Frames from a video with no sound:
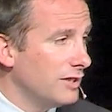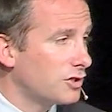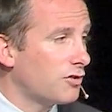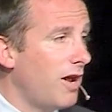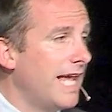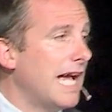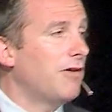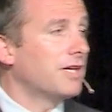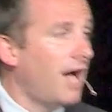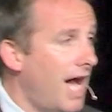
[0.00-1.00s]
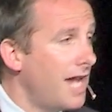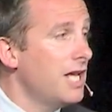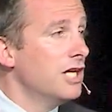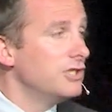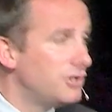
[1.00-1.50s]
He's crying out,
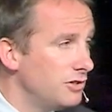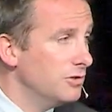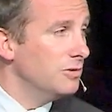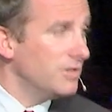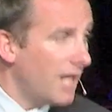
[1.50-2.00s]
God, do